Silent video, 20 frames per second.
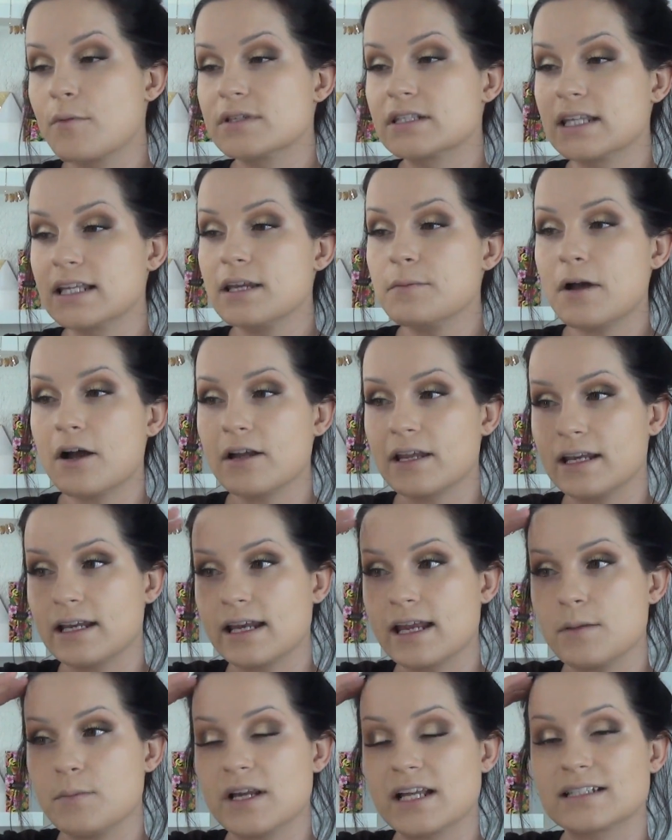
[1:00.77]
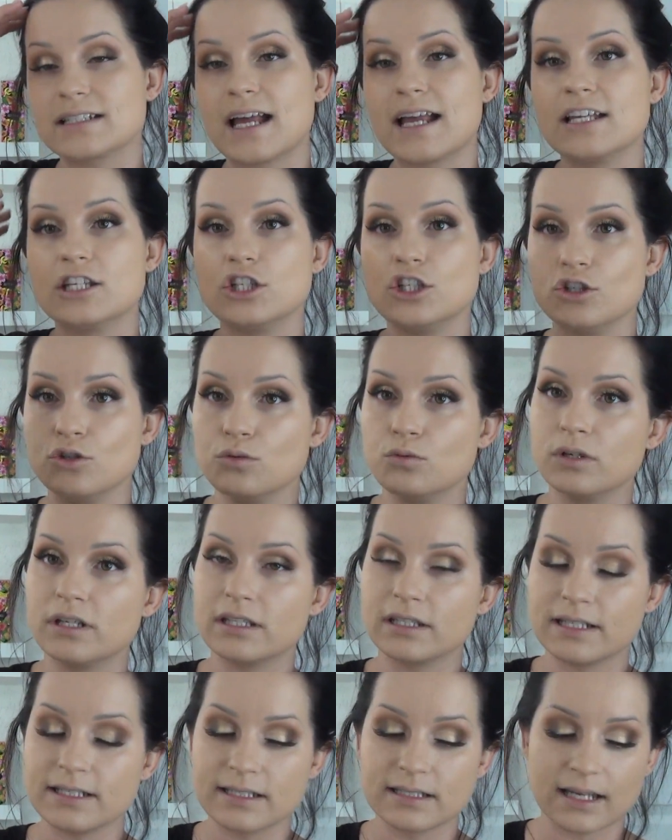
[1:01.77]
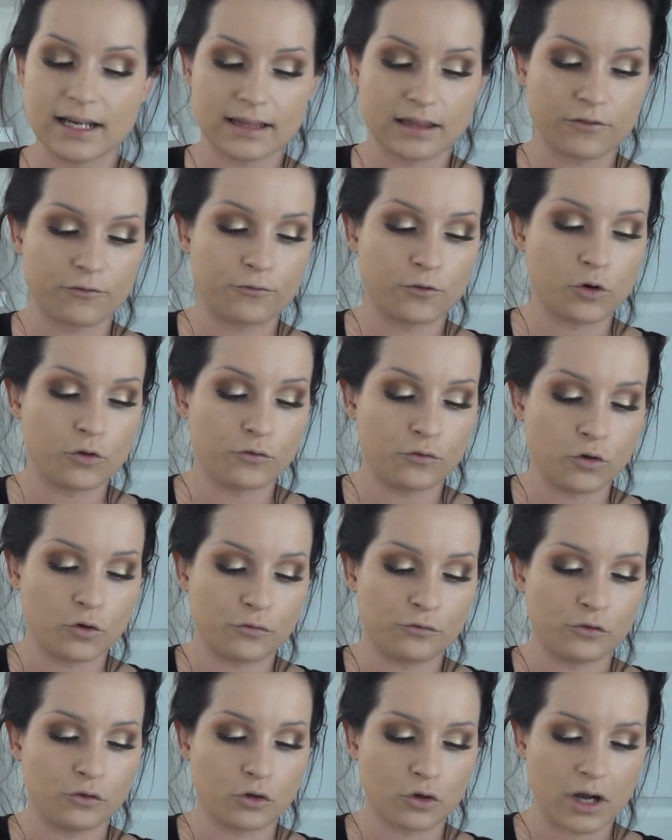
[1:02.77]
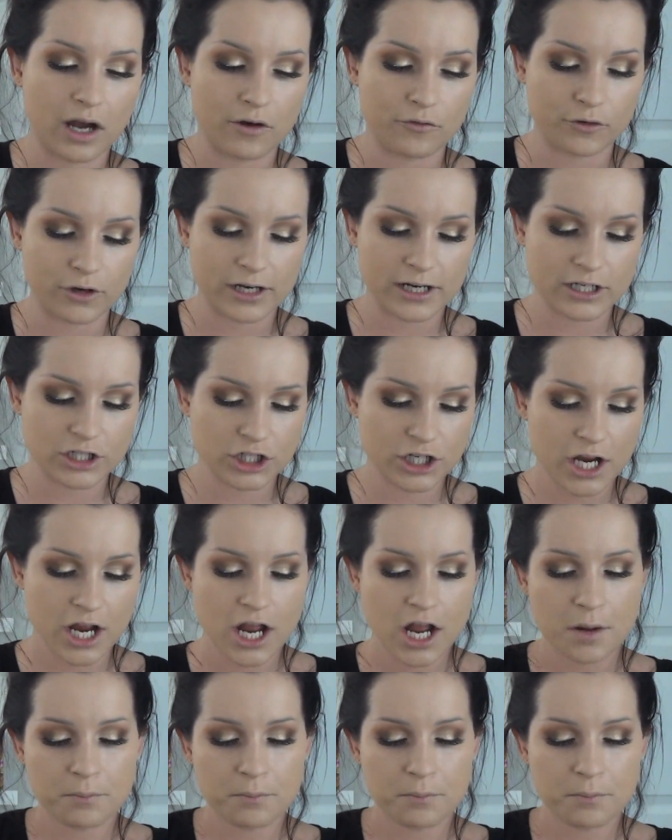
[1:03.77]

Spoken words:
was thinking about getting it because I do at least like the full coverage.